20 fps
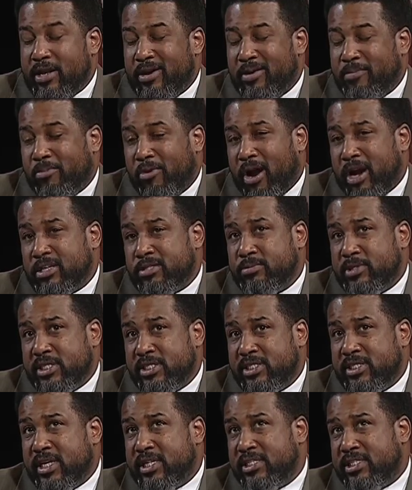approximately
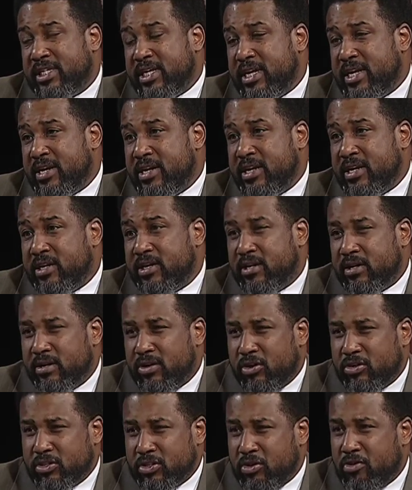16
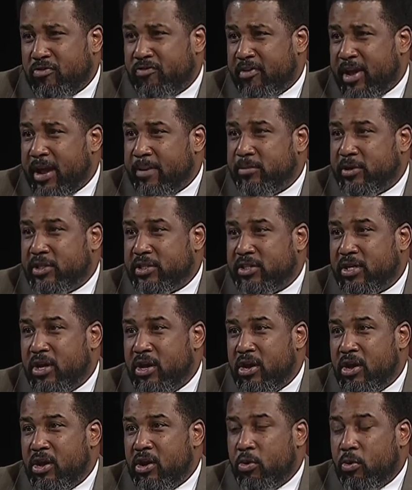or so families
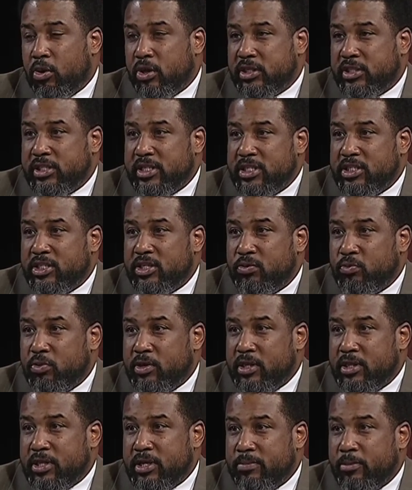were assisted
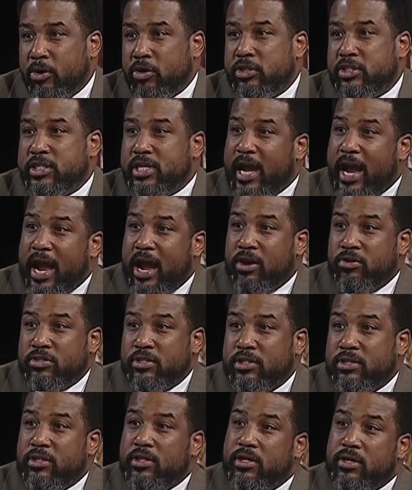with emergency
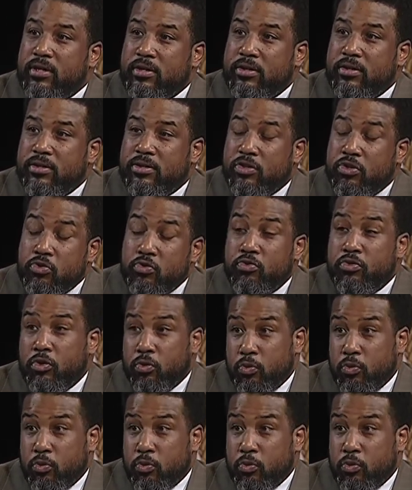housing through the